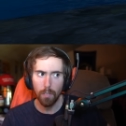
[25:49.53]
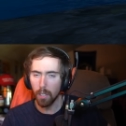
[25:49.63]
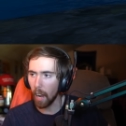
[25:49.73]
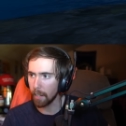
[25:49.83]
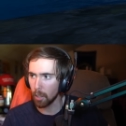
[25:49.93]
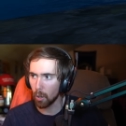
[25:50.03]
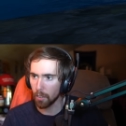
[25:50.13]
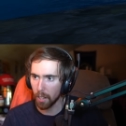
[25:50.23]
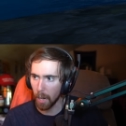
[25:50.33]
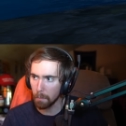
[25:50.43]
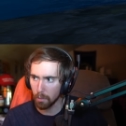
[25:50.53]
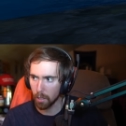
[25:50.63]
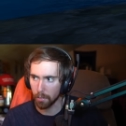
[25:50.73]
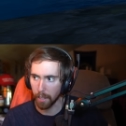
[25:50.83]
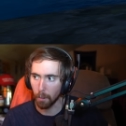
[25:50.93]
How do you know all the names?
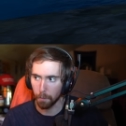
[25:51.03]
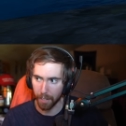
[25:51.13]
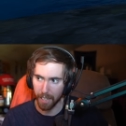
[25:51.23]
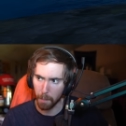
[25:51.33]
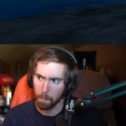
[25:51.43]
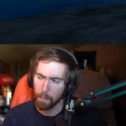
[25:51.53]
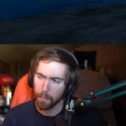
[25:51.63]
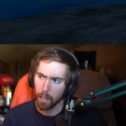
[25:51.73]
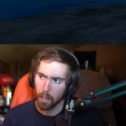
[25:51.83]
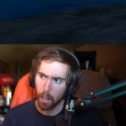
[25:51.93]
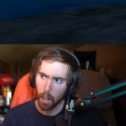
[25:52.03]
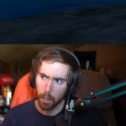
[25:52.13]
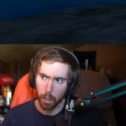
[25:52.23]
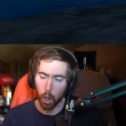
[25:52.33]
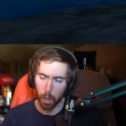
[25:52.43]
Because I don't forget them.
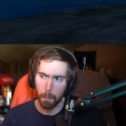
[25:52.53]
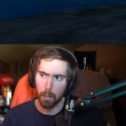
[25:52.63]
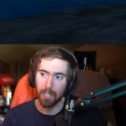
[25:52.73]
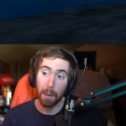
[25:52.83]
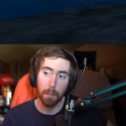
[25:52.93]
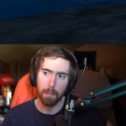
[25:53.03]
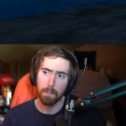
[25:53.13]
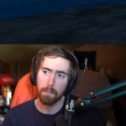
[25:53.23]
The Dark Moon Zeppelin.